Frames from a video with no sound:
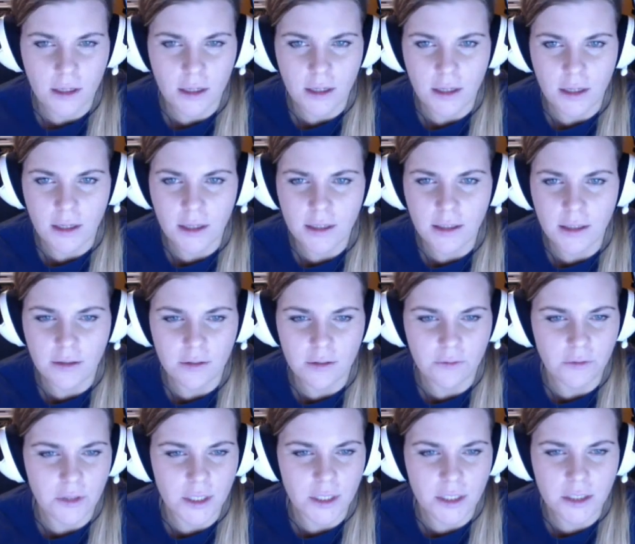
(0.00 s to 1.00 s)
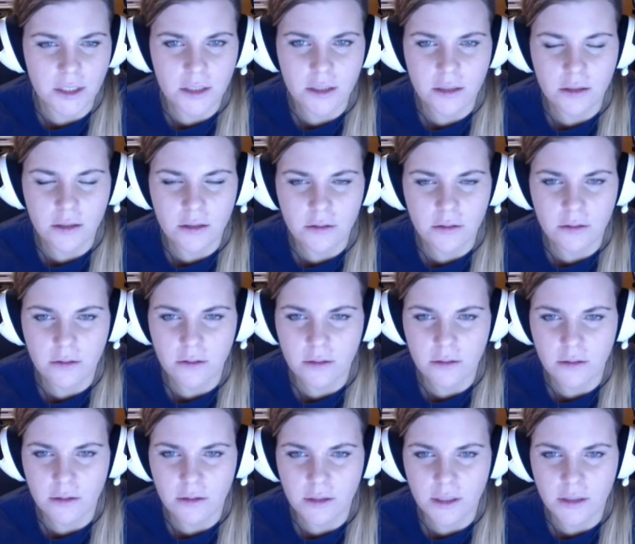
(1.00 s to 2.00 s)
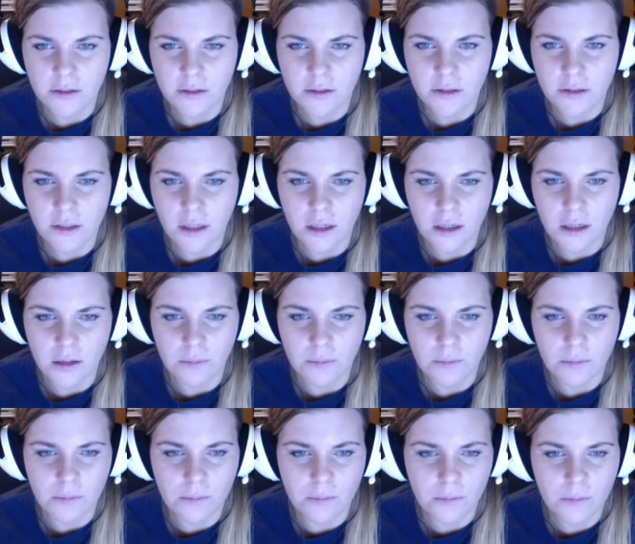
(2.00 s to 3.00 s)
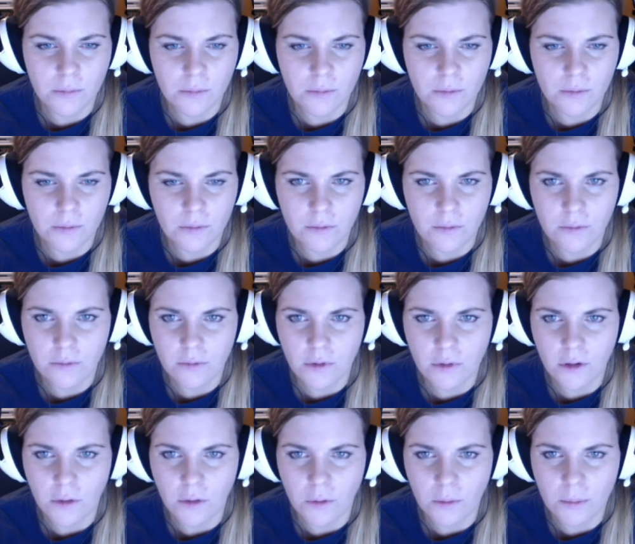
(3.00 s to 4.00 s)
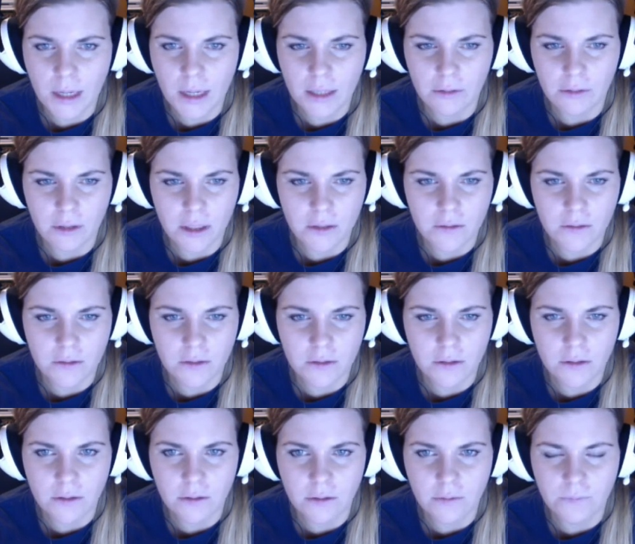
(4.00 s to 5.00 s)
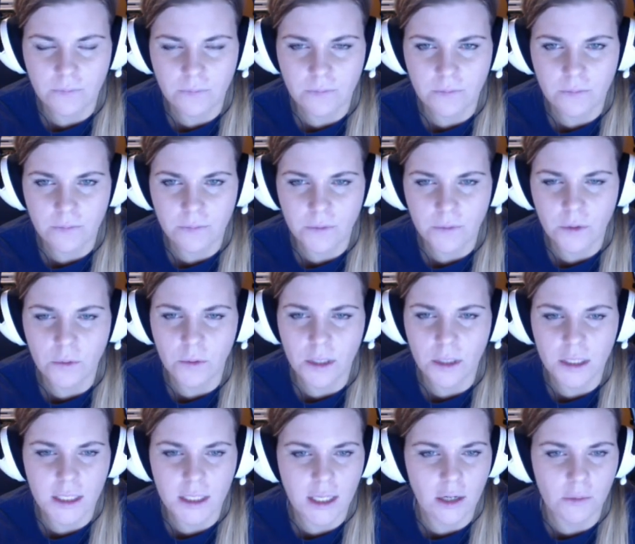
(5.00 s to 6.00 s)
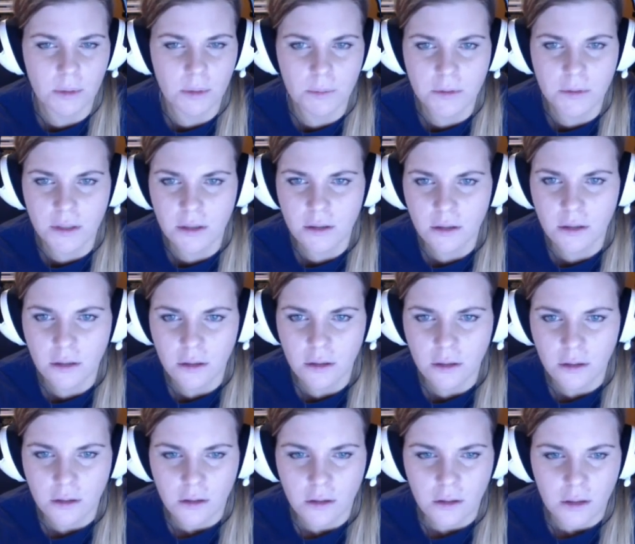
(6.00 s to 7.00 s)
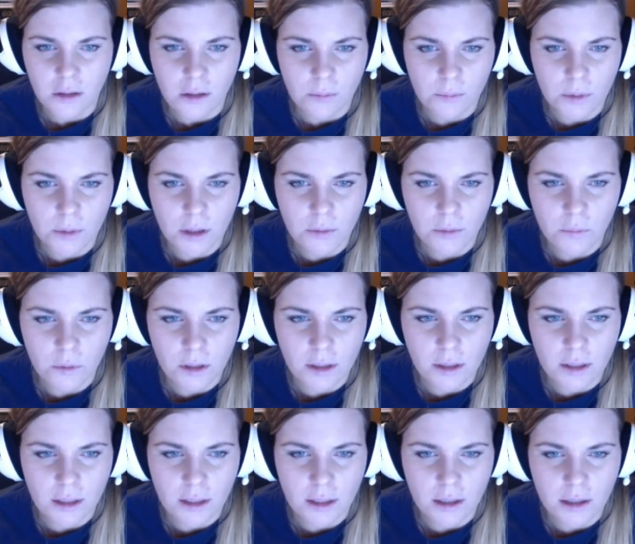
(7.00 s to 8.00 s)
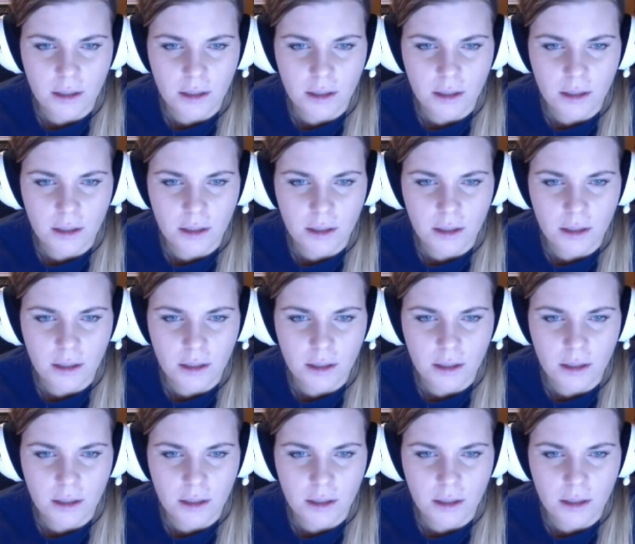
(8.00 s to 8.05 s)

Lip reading: And in the fridge, there's some old batteries. Oh, and the can of Pepsi. That with